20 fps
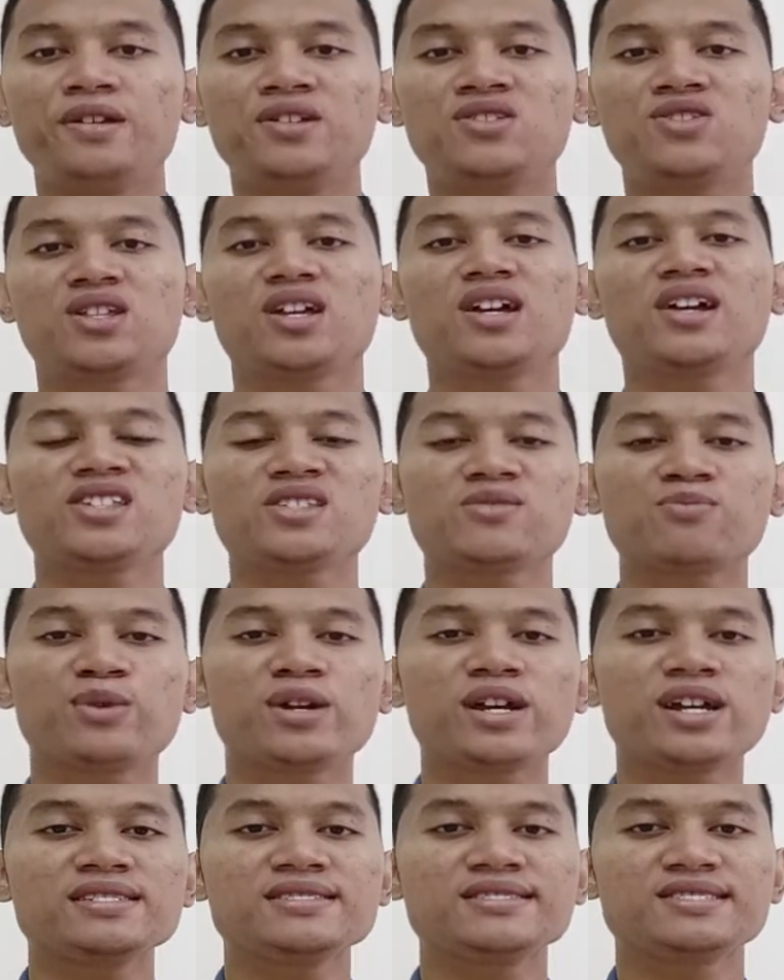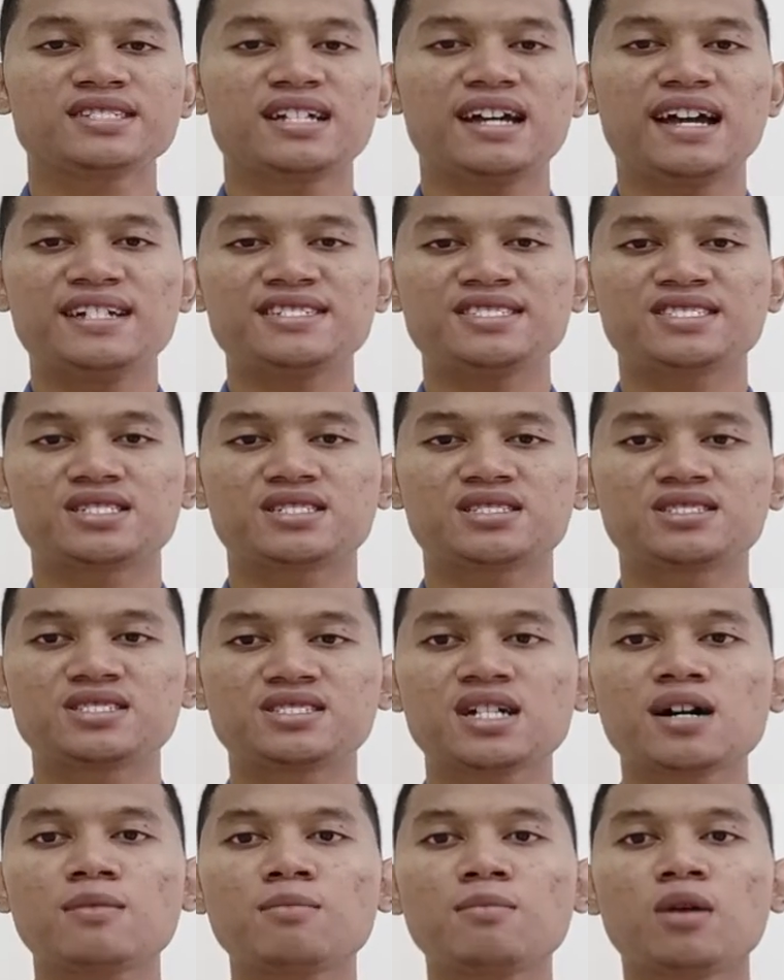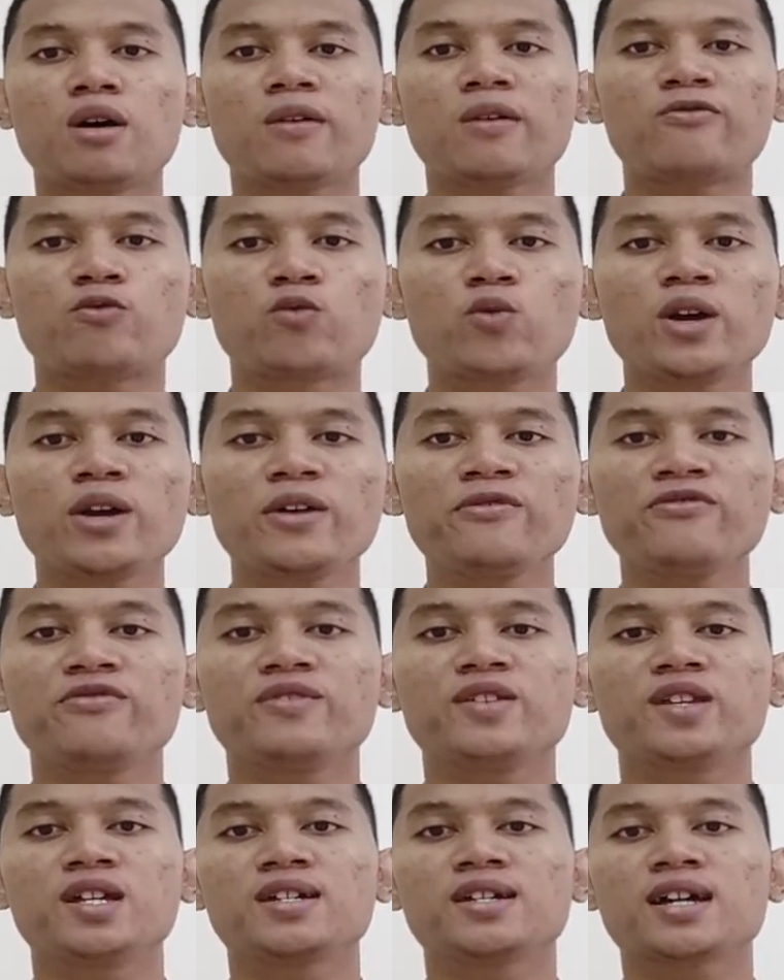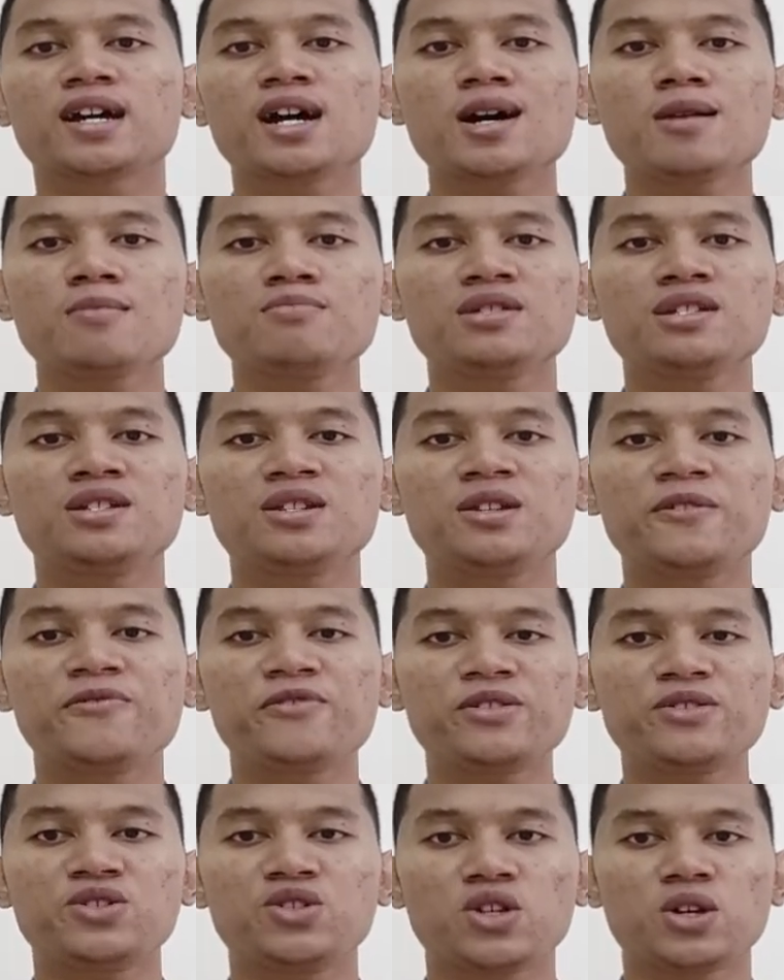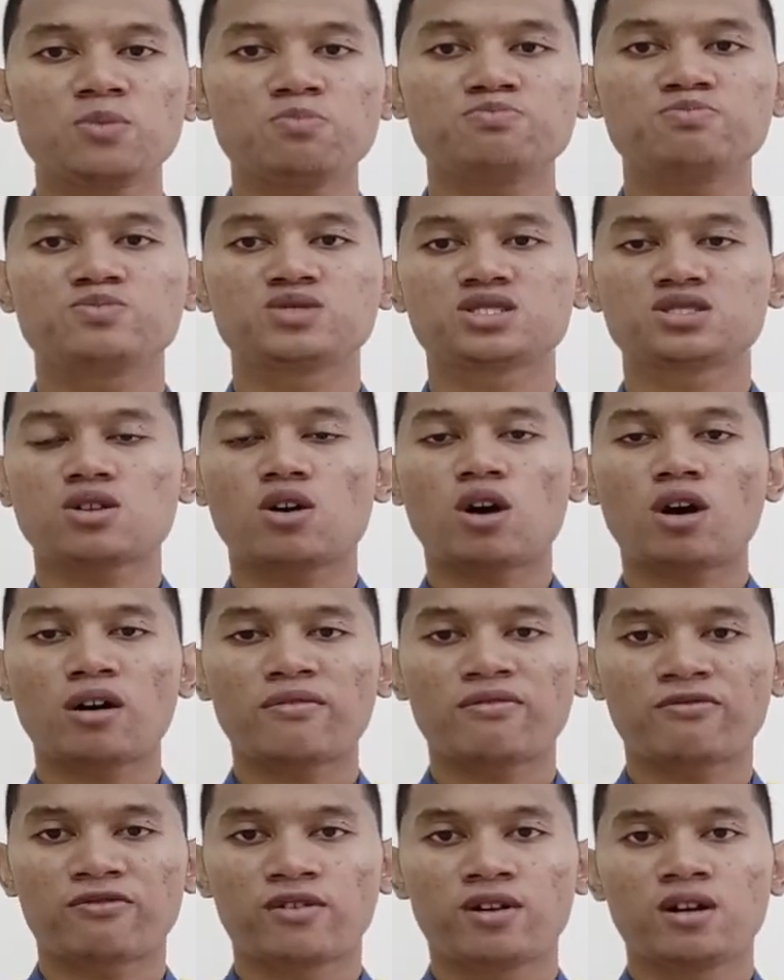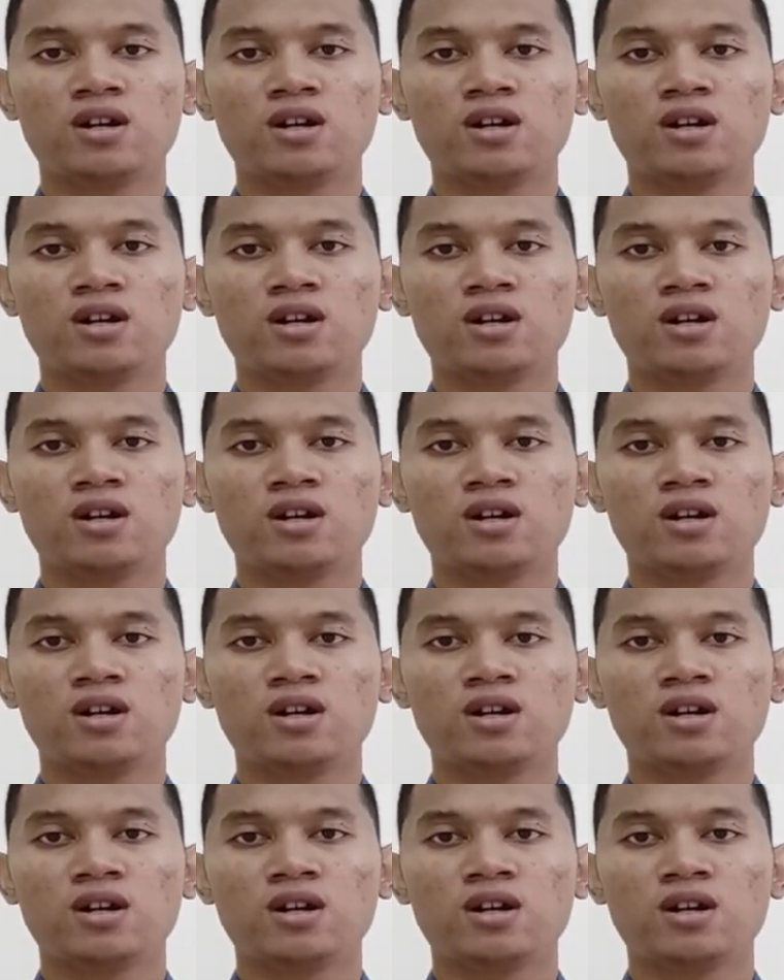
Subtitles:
is expressed as a sum of waves that come in different shapes of.